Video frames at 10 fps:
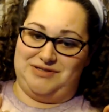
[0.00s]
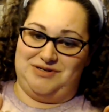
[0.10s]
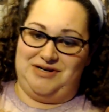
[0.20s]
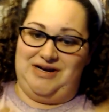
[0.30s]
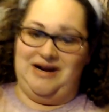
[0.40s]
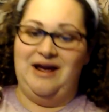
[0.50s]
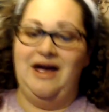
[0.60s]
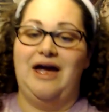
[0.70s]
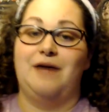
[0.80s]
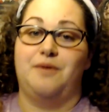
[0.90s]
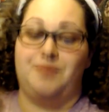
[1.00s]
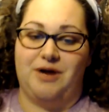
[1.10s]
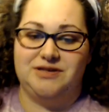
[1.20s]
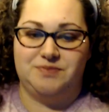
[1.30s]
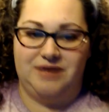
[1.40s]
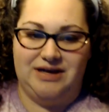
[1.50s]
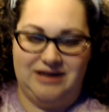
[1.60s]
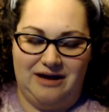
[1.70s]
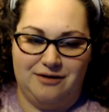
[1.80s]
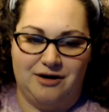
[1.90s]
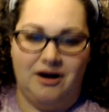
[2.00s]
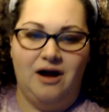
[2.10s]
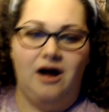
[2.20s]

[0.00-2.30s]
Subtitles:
screen, and we press play together.